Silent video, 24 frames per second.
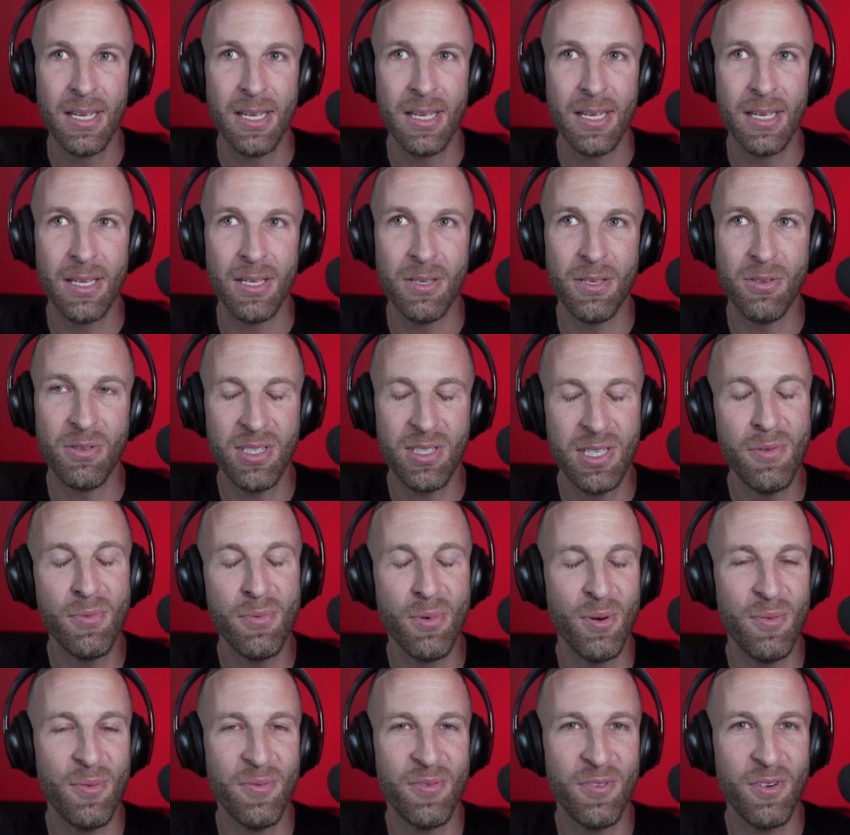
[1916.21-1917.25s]
you see
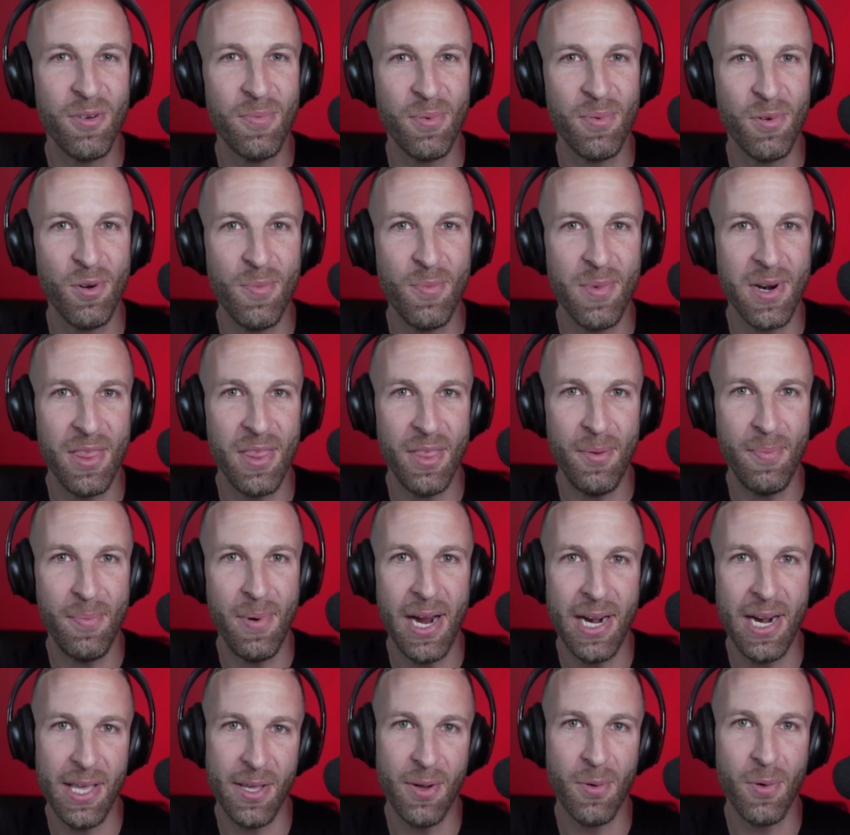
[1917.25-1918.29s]
room for improvement in their
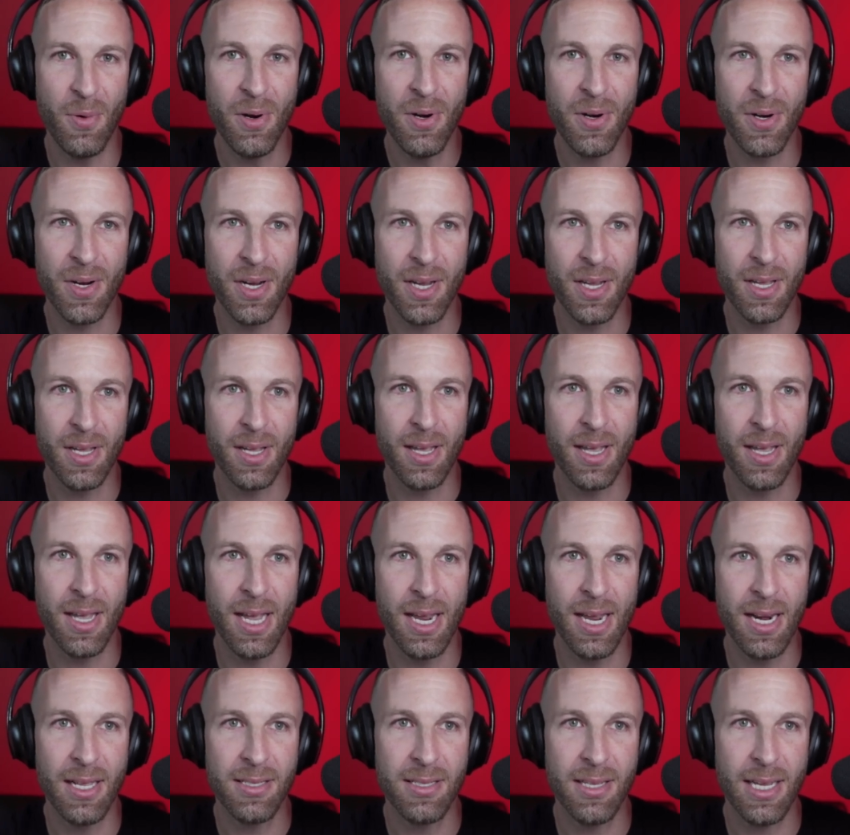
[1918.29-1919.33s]
body of work.
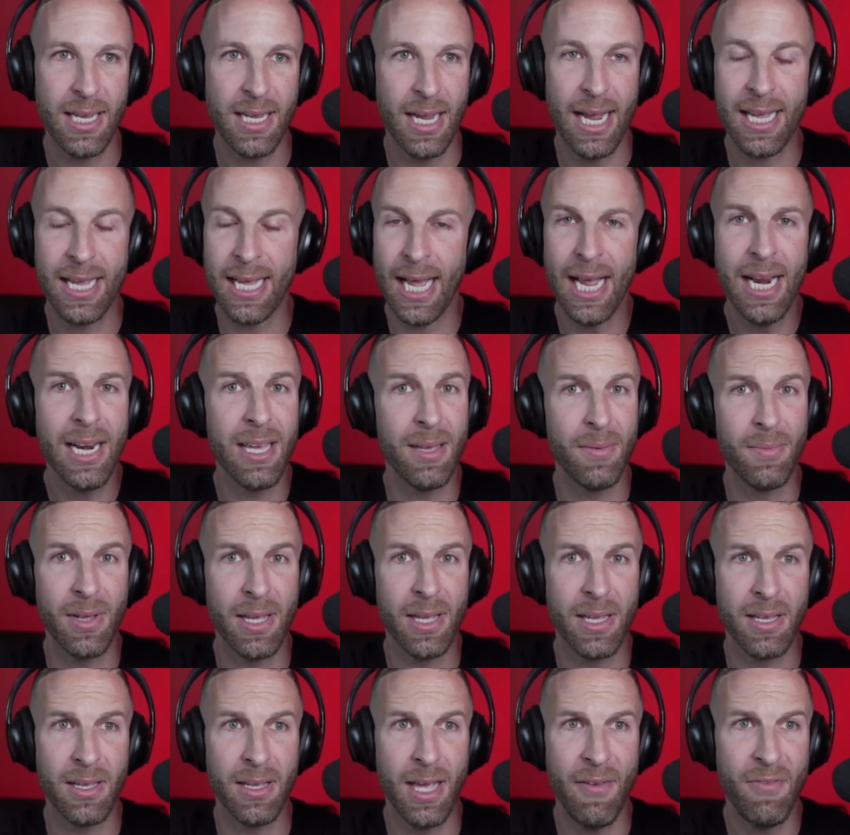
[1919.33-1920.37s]
And it's like, I get it.
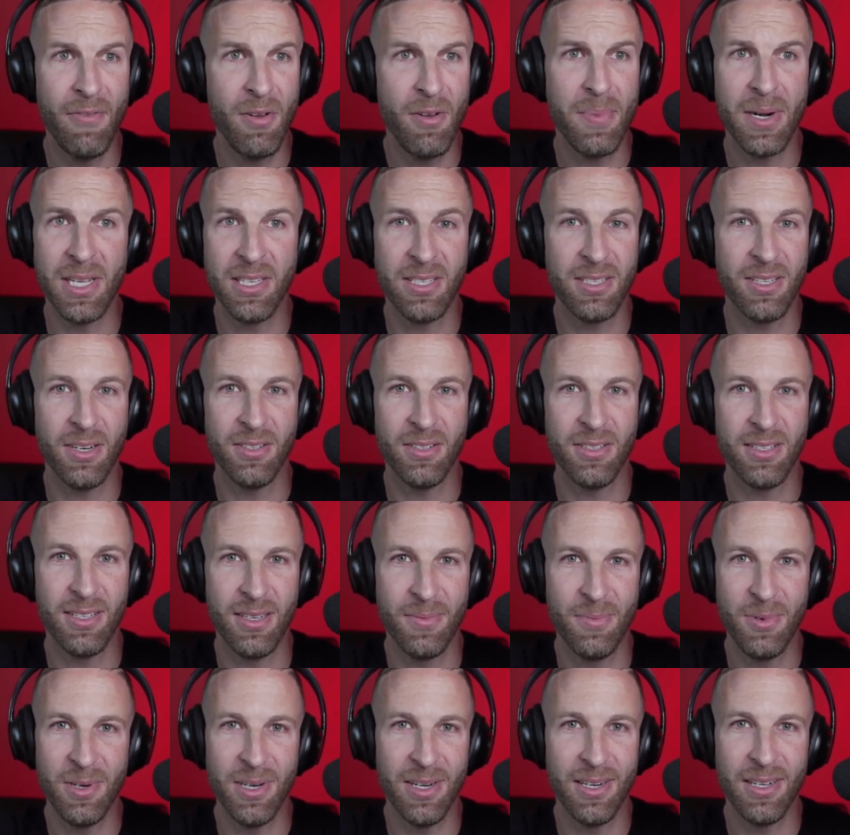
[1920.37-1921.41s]
Like, everybody starts
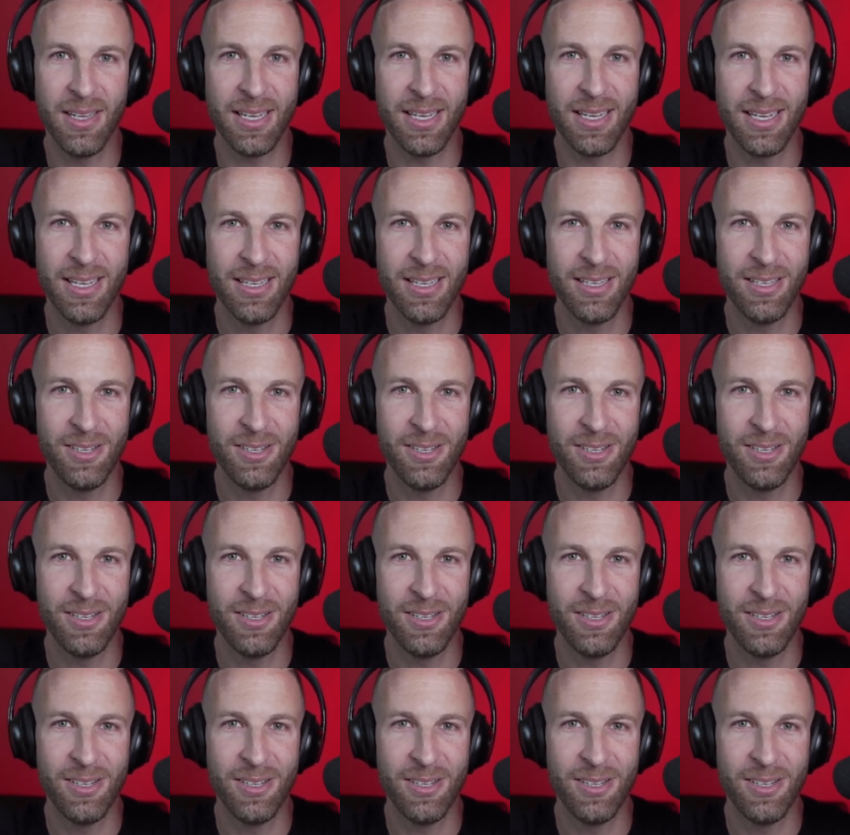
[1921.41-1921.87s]
somewhere. Like, you